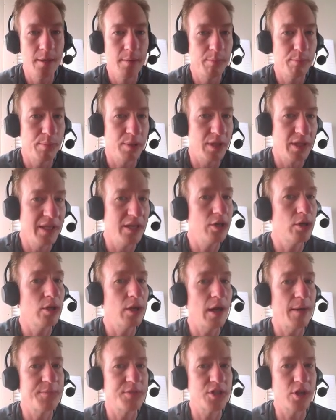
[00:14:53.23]

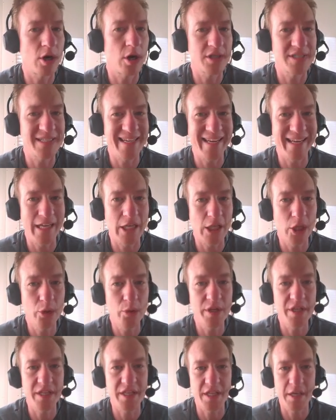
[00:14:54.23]
Political upstarts,
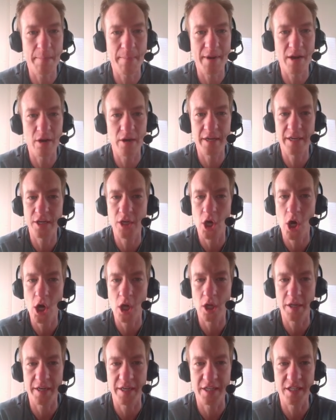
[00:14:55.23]
including the American
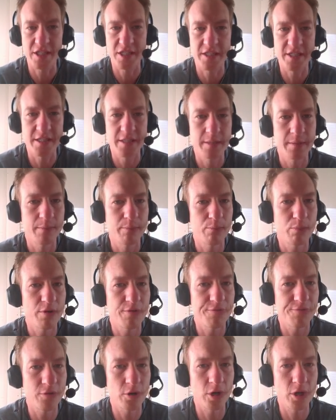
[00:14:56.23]
colonists,
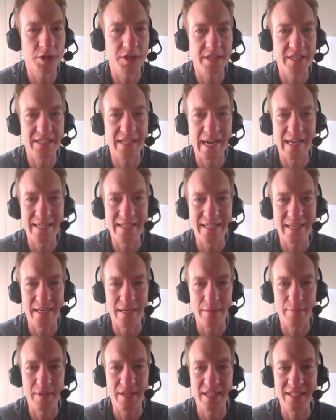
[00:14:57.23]
preferred this
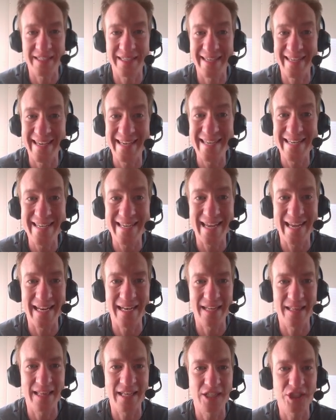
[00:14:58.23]
idea because it
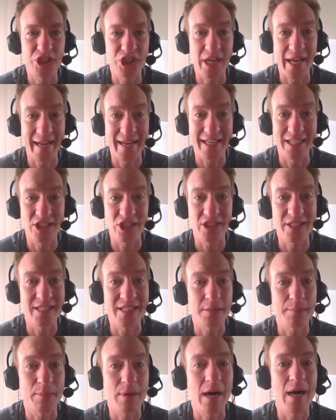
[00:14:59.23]
indicated that change
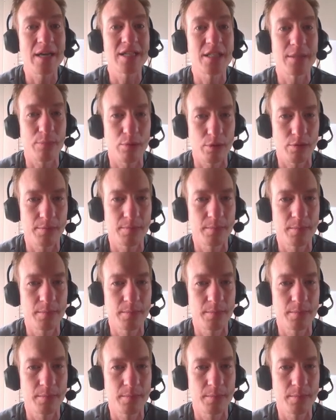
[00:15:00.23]
is possible.